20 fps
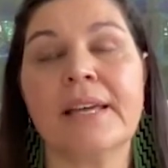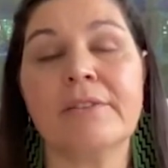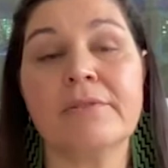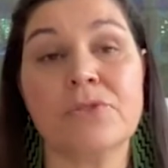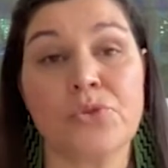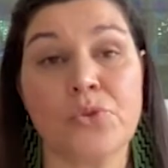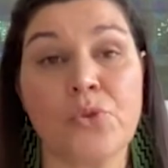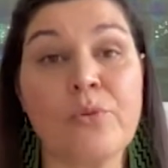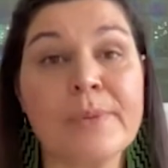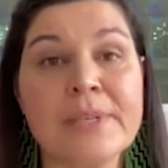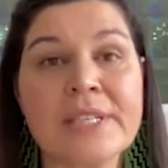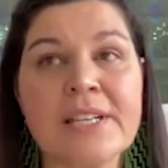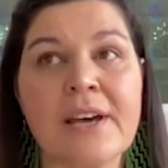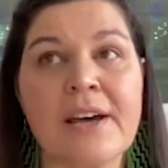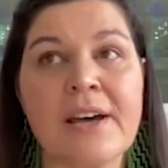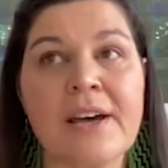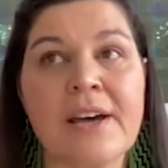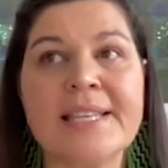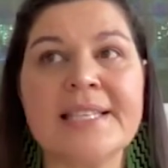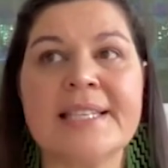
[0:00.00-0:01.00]

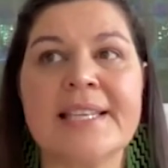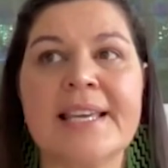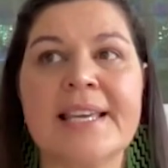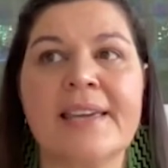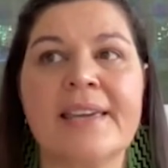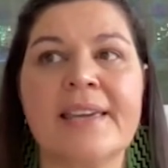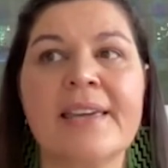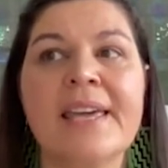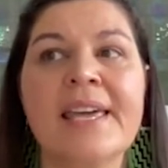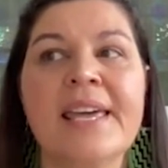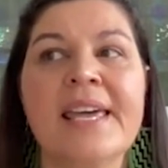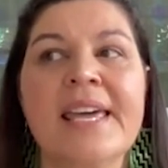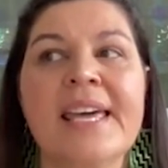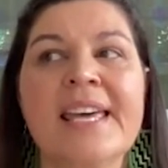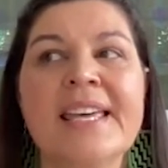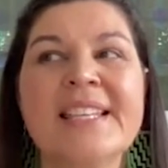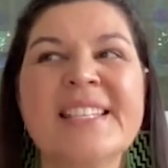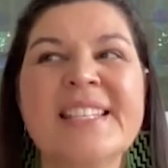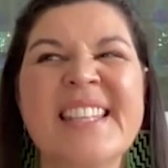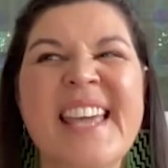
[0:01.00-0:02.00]
traumatizing
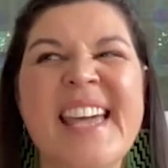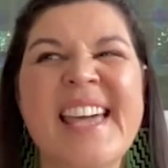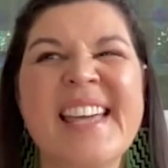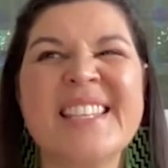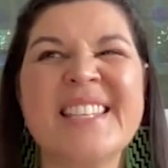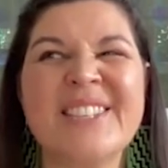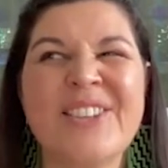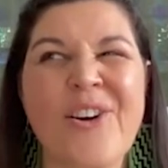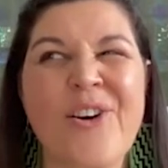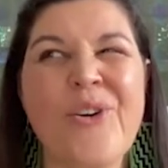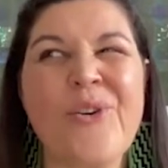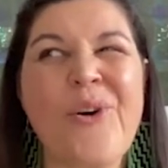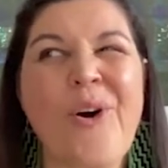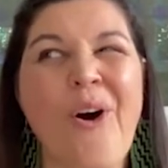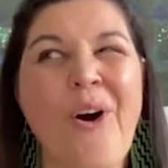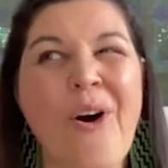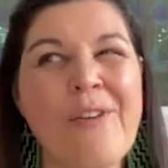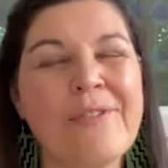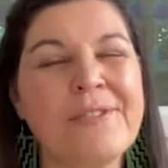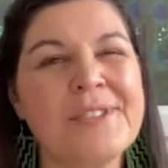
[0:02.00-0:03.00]
is that so
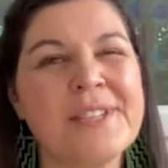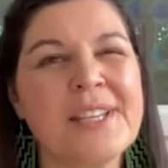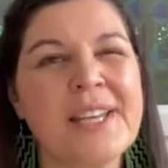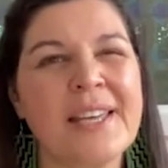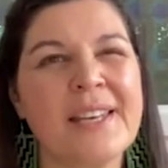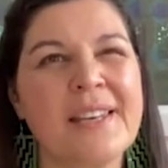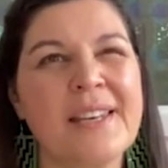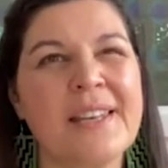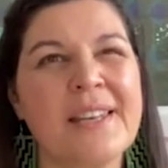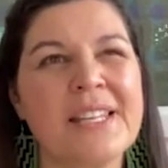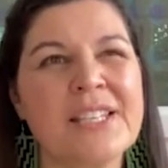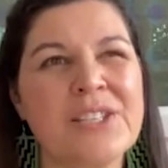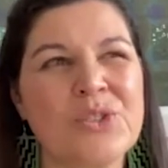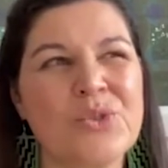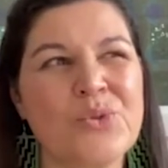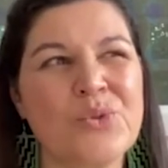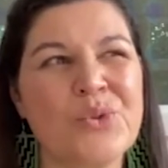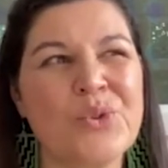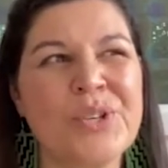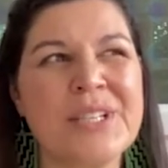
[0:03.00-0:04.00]
often the
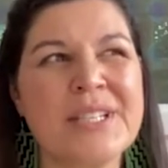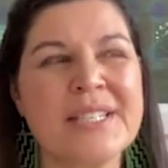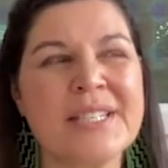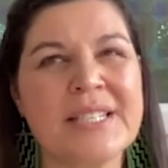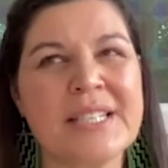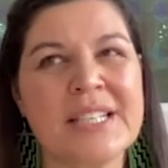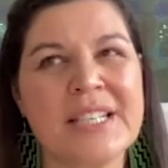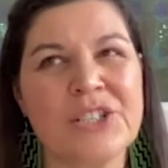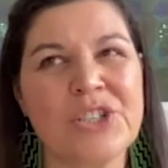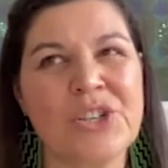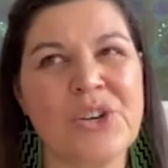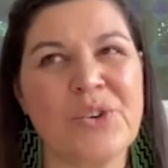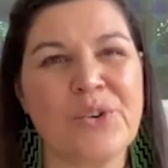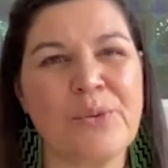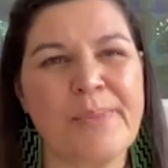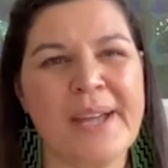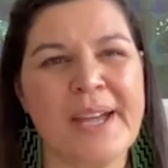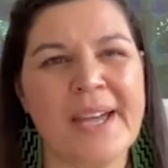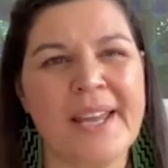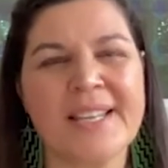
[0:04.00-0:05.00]
stories that are told
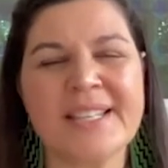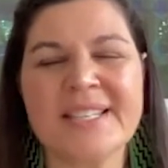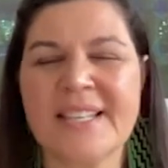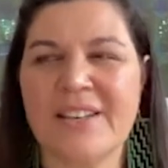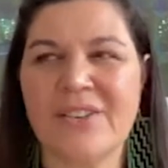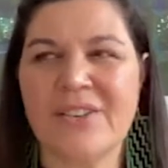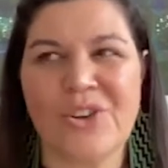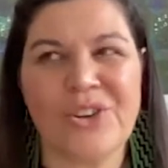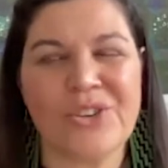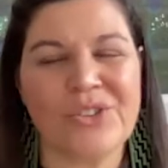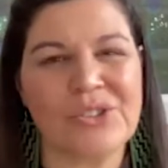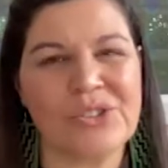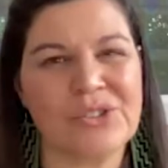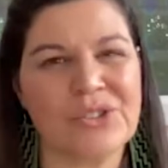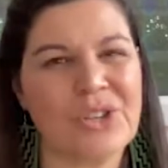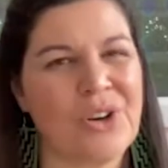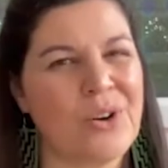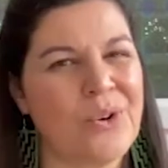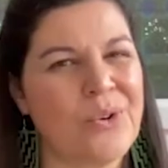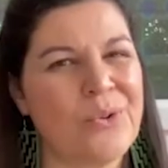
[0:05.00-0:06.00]
about us are not
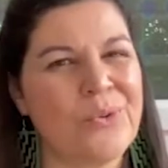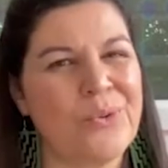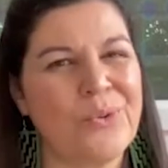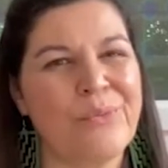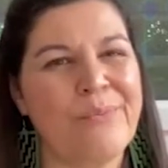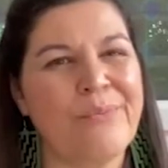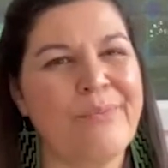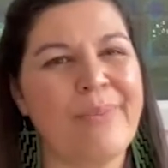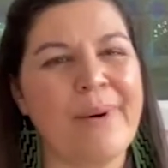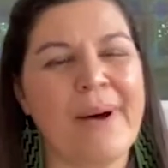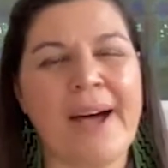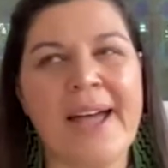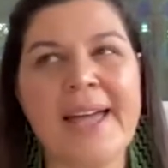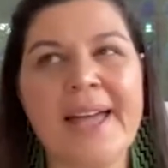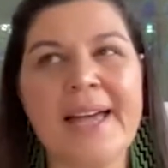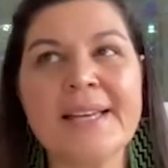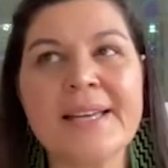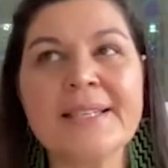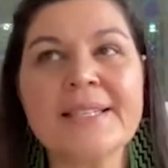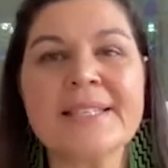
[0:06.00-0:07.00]
told by
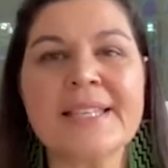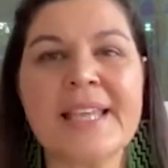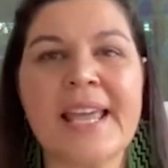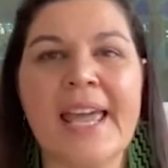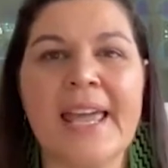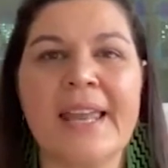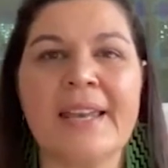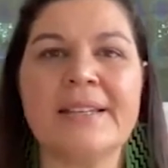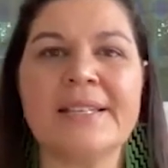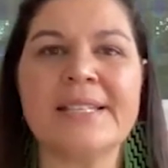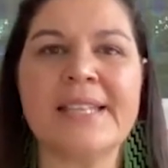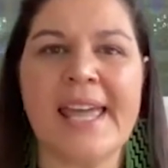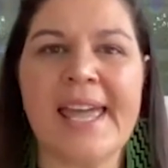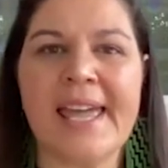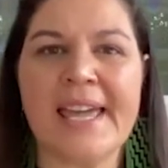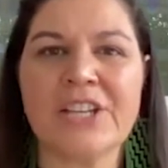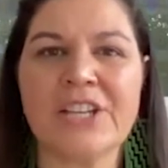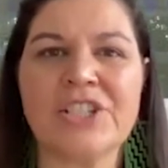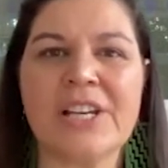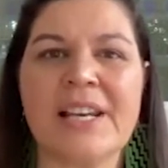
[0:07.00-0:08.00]
us. And
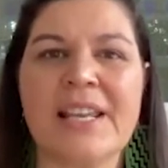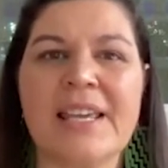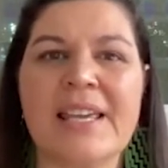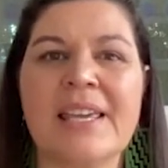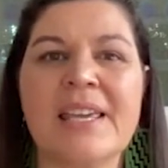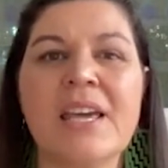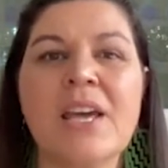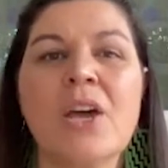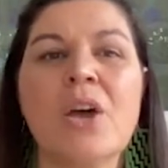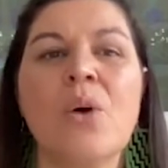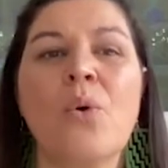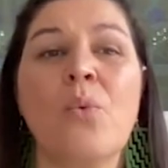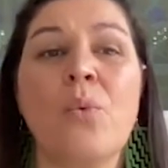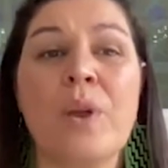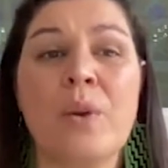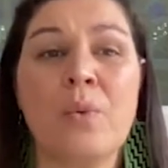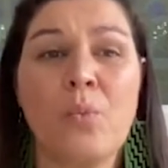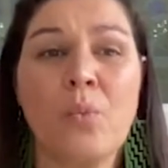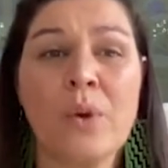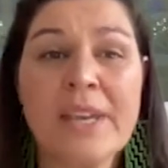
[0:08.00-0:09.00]
actually,
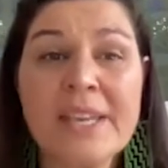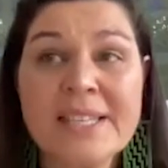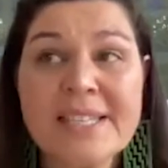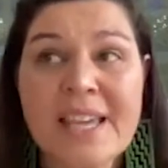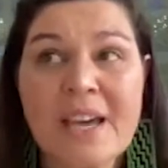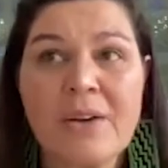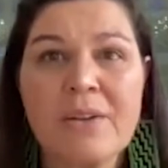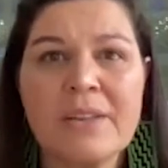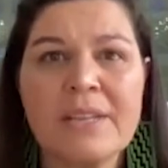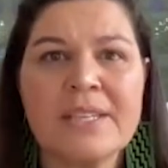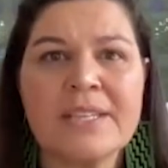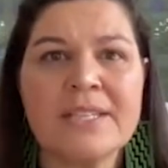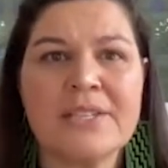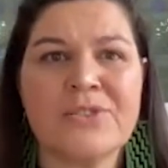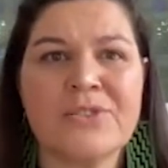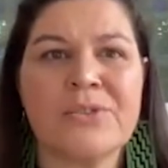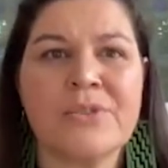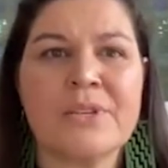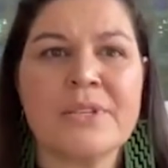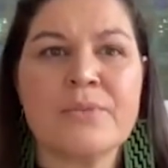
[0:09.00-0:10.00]
when we tell these
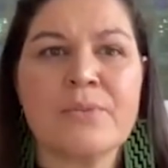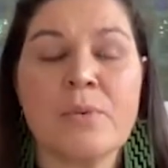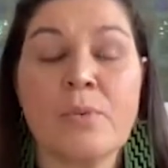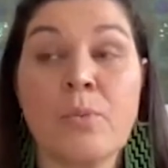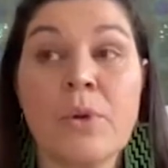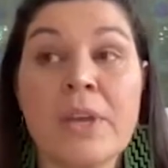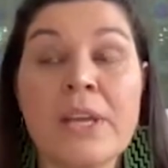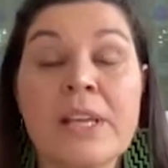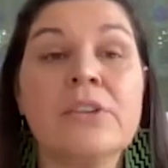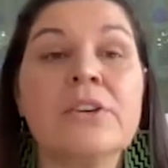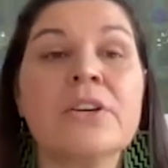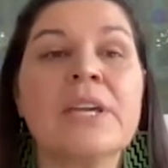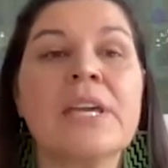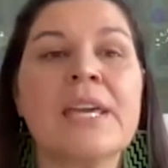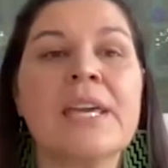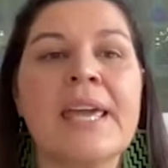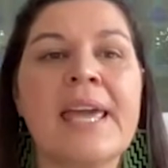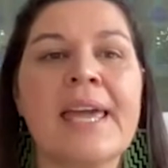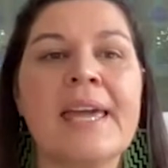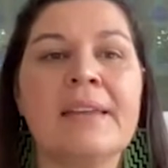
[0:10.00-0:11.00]
stories, when we're
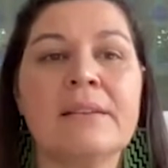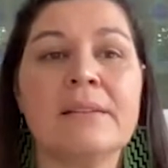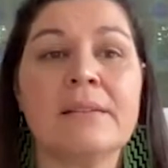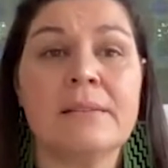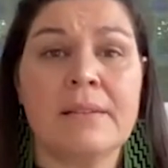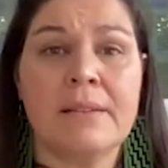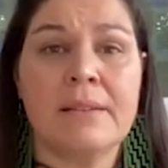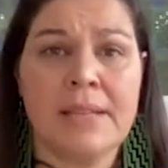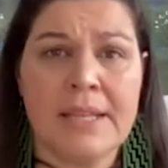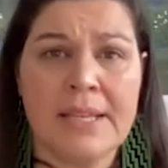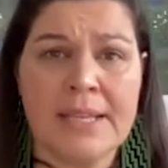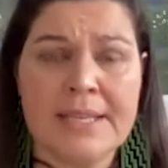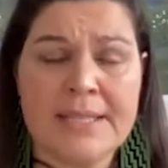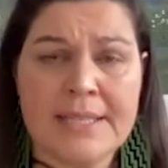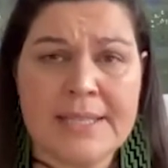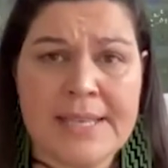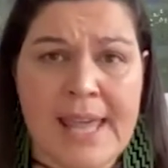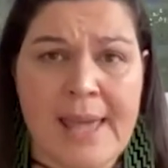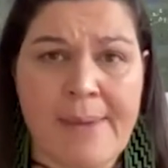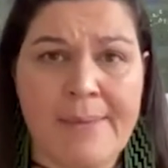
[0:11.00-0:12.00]
looking at these
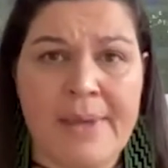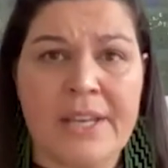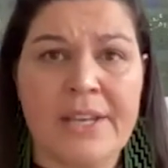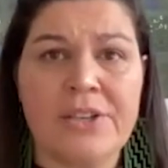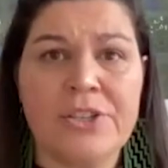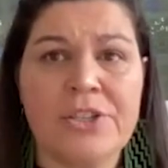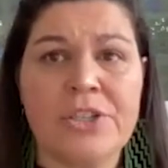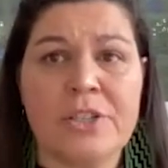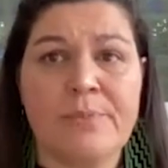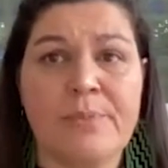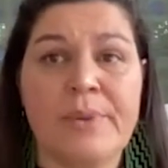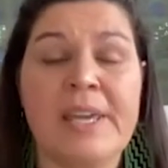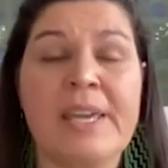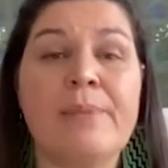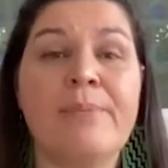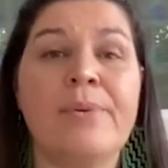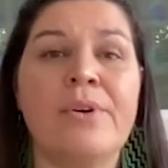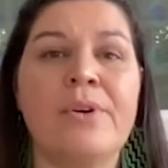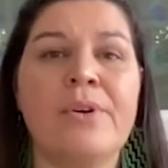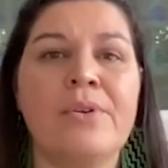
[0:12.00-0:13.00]
damaged
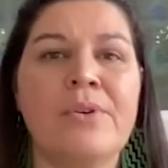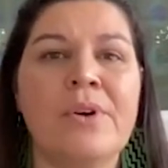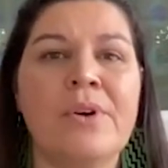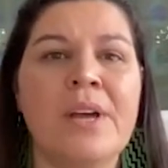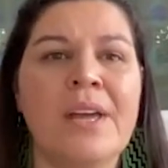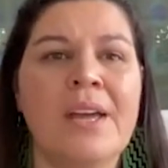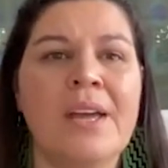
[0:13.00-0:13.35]
people,